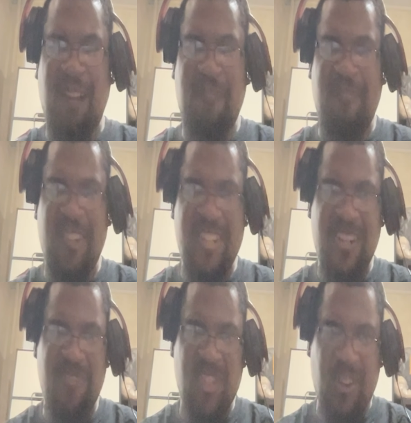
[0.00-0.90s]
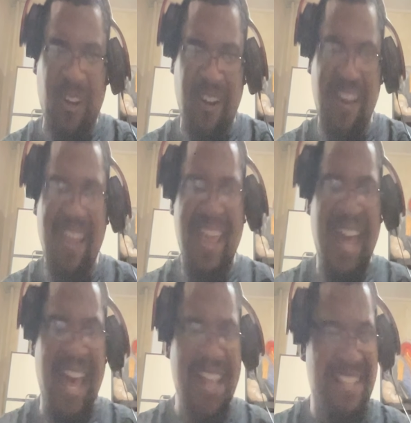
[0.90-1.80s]
version of Joker
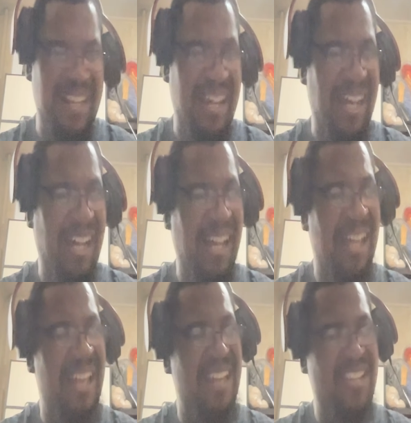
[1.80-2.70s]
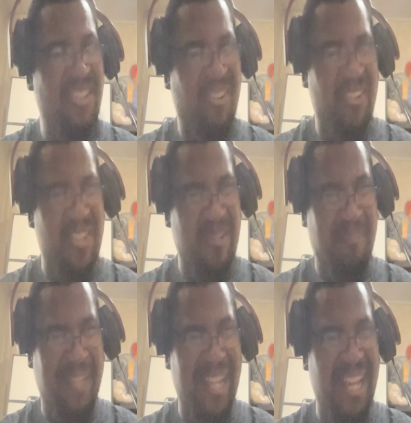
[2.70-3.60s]
at Joker is a
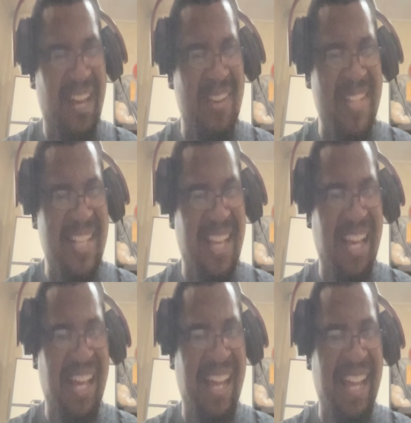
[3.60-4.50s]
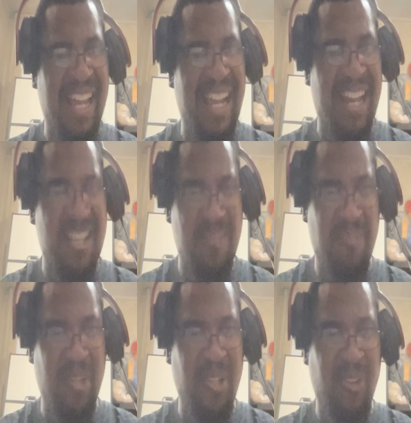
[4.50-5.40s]
Playhouse.
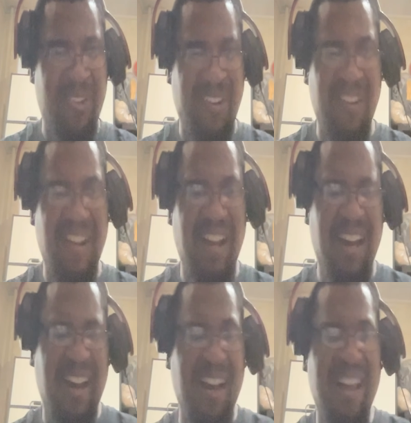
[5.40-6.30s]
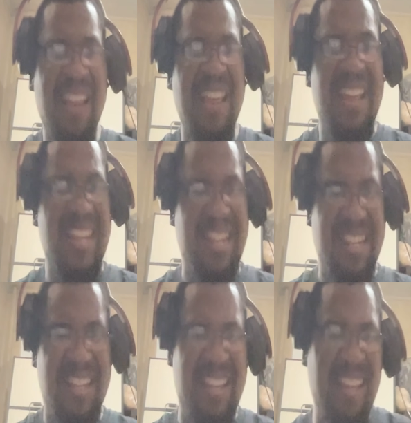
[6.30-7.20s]
Spoiler alert.
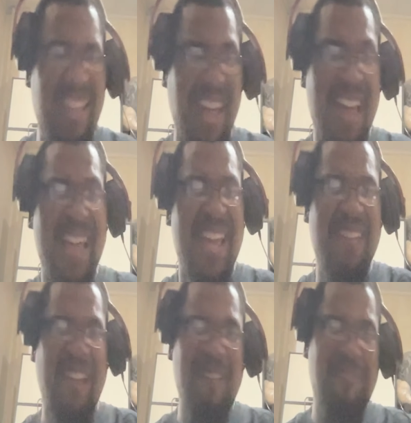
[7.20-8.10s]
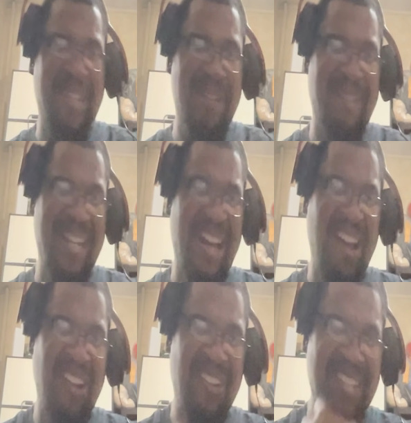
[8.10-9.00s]
If you haven't played it by now,
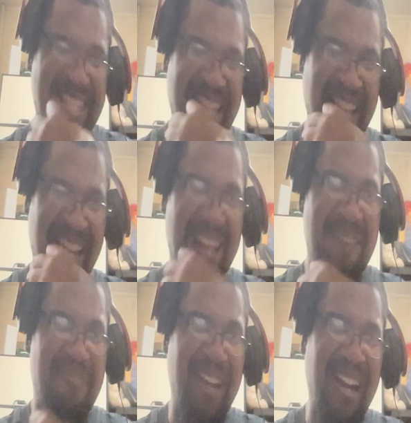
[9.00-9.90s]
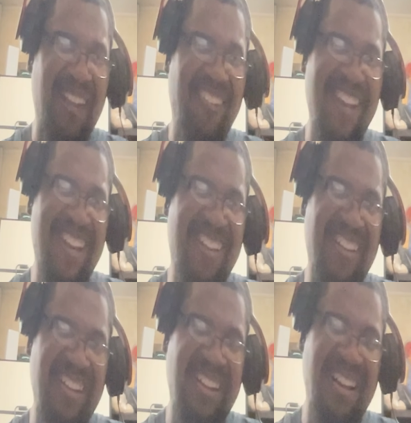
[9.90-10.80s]
I don't know what to say. But what do you
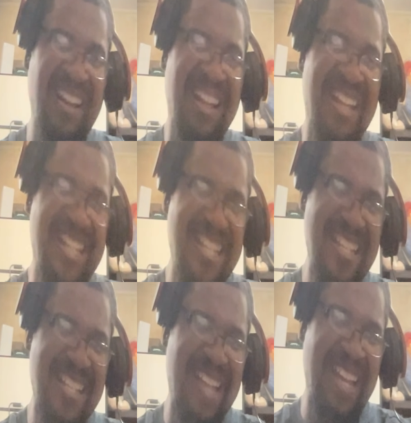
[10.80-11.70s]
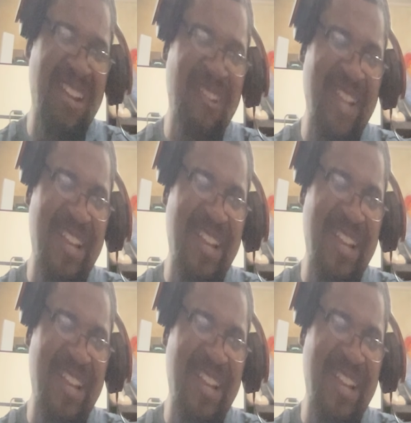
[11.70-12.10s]
call it? Just a great